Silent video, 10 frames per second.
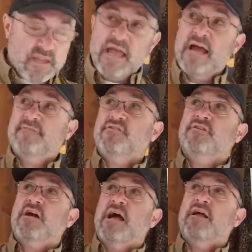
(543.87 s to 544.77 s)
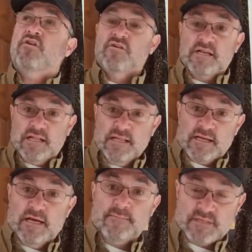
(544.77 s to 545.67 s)
After I heard the click
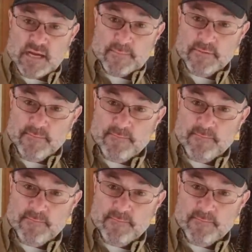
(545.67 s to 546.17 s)
up top,